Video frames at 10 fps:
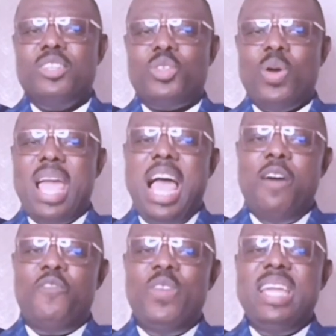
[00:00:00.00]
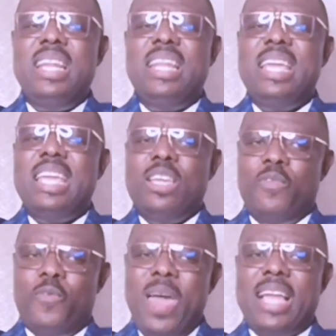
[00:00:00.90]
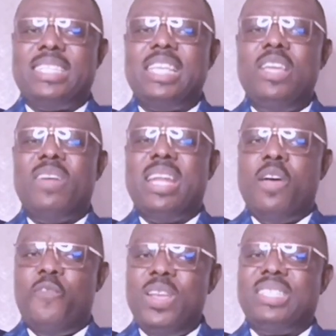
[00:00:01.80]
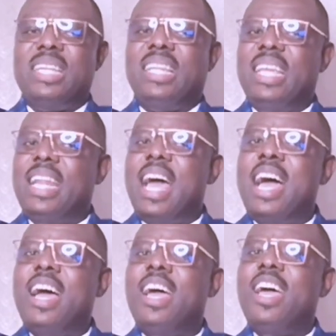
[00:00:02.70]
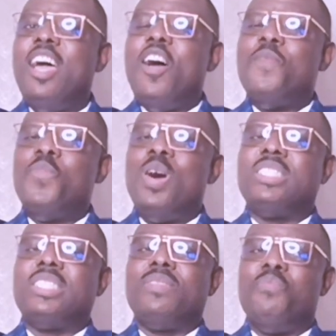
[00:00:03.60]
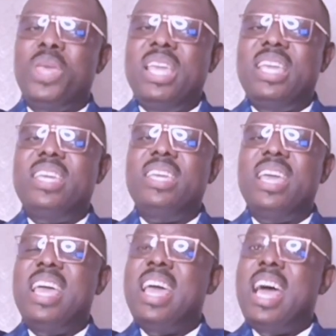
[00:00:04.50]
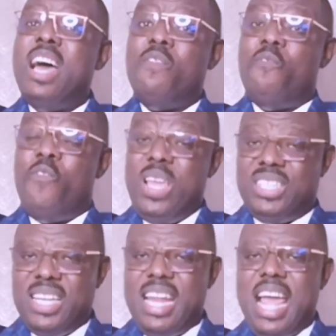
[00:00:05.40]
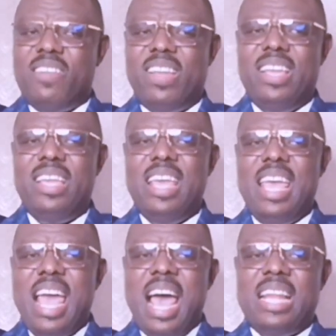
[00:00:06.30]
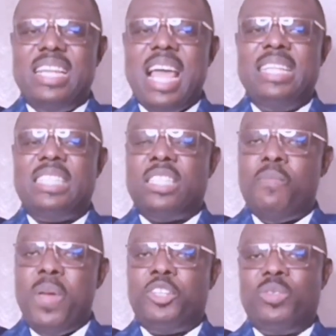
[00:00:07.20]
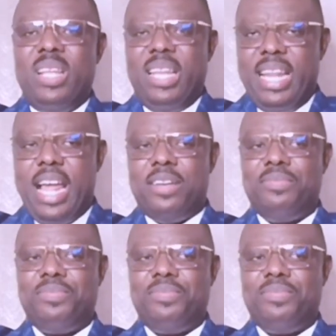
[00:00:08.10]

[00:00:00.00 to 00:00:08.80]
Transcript: So every effective and efficient leader must be a visionary and anticipatory leader.